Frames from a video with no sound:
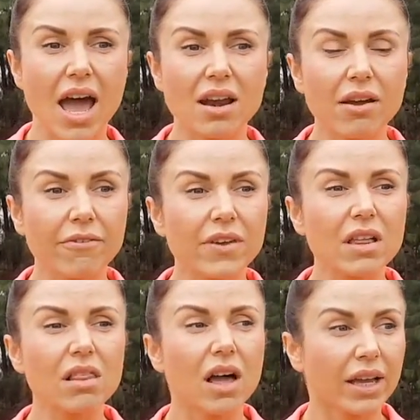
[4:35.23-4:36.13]
And I
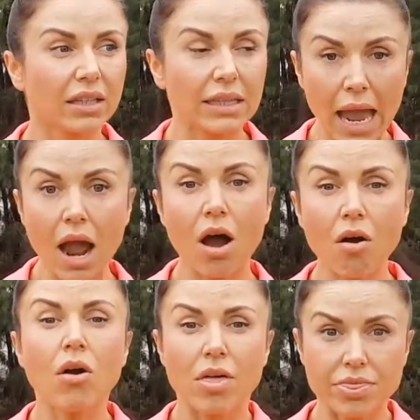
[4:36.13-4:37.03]
feel like
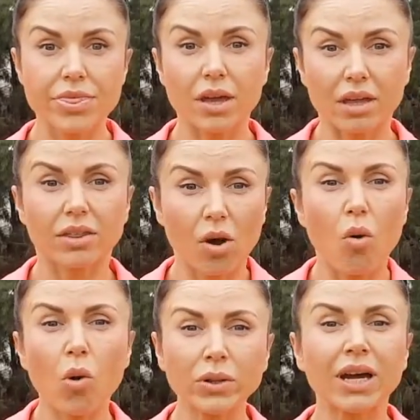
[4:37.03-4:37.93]
now, the
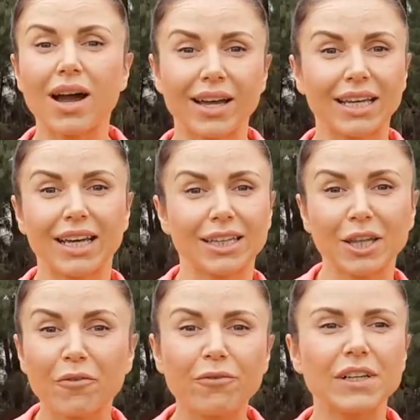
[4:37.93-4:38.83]
older I get,
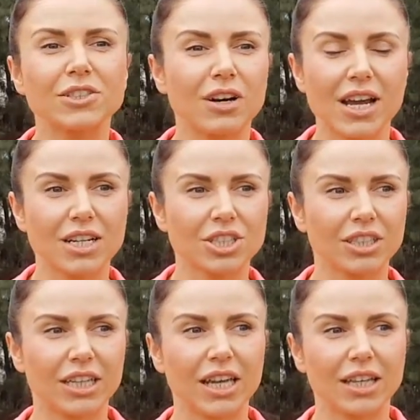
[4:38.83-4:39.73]
the fitter I
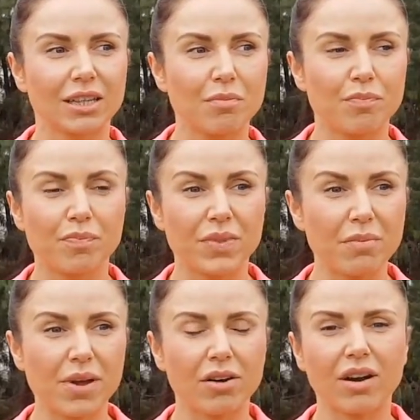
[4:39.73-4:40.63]
actually get,
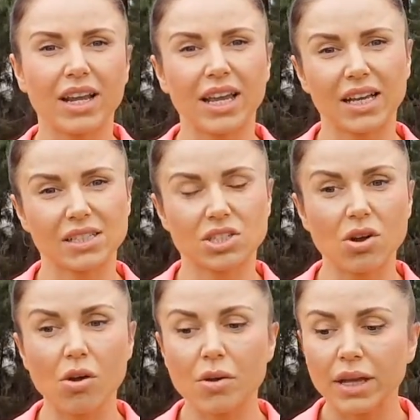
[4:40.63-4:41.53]
the better I get.
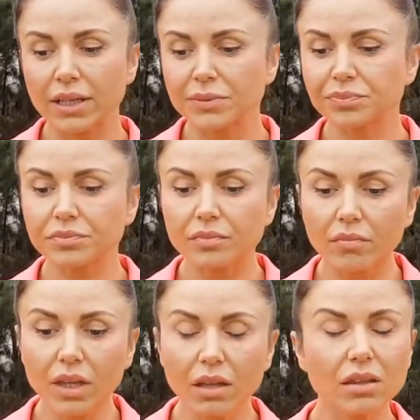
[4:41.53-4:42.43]
So
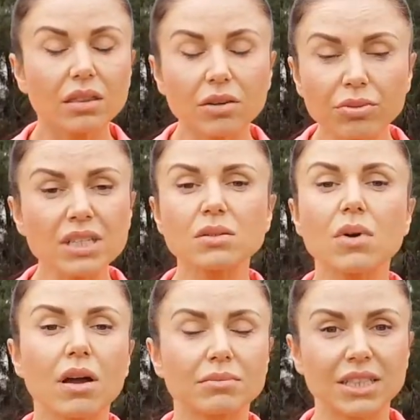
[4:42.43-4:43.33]
the reason
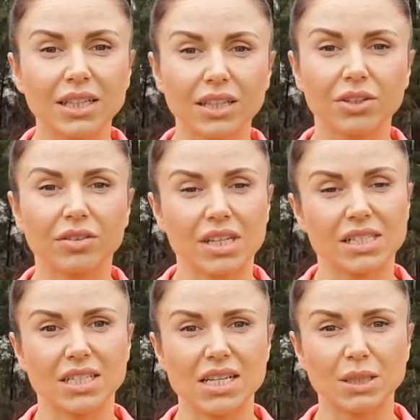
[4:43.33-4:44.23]
why I'm telling you
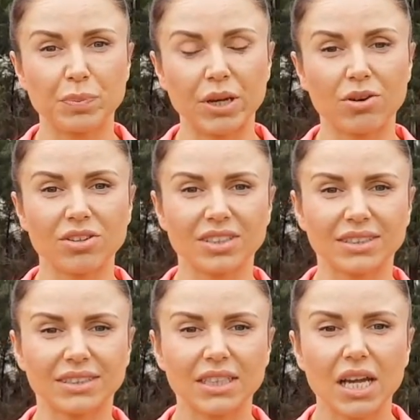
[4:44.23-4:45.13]
this is
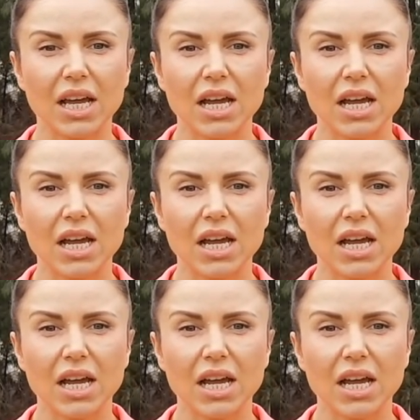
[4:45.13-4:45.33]
because